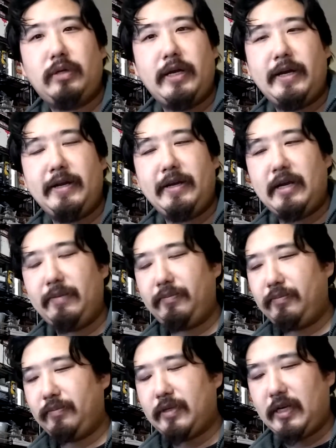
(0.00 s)
And
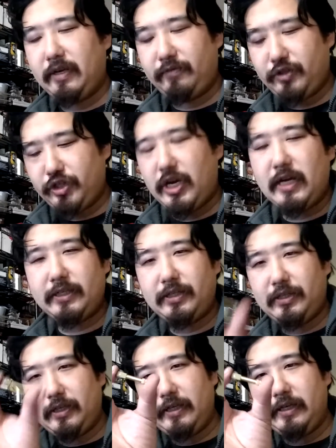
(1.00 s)
I'm kind of shocked to
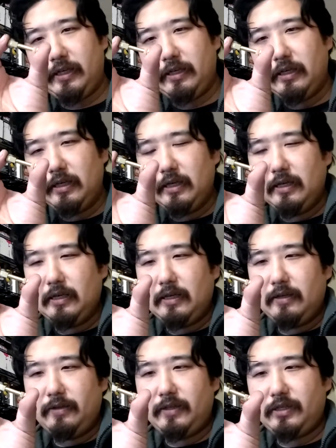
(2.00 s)
see
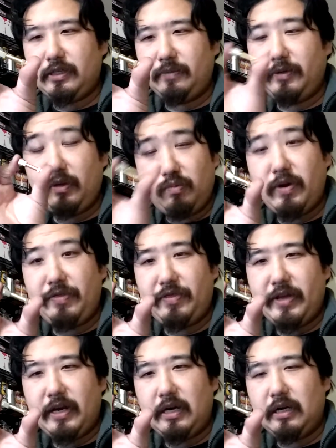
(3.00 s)
that somebody went
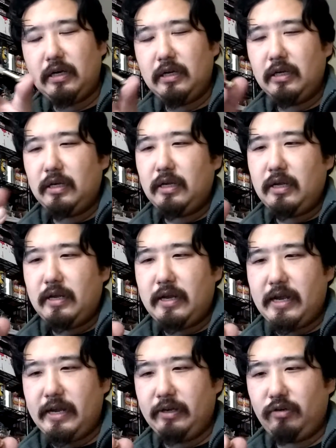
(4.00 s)
there,
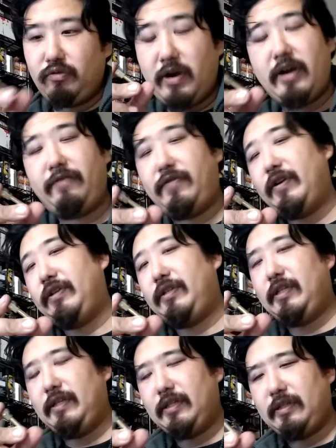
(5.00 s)
and gratified to
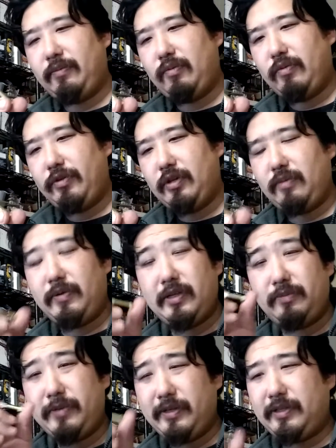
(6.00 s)
see that somebody went there,
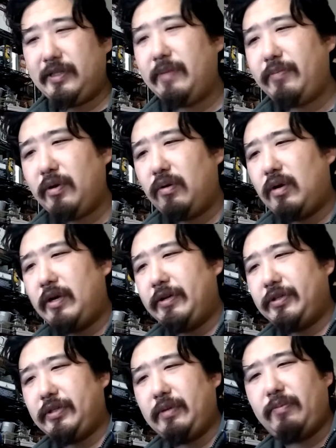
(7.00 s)
because my Zippo
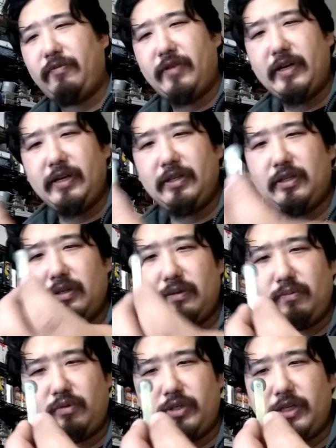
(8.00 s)
honestly provides
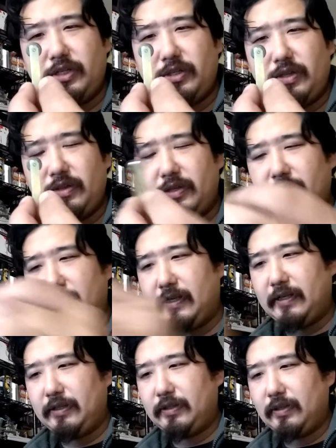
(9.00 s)
more tension than this
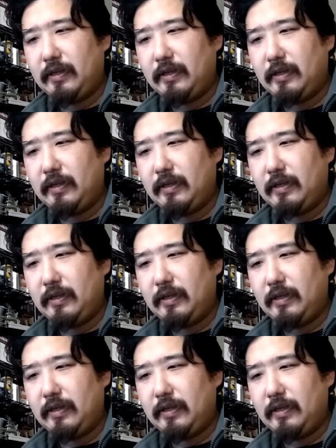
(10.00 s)
does.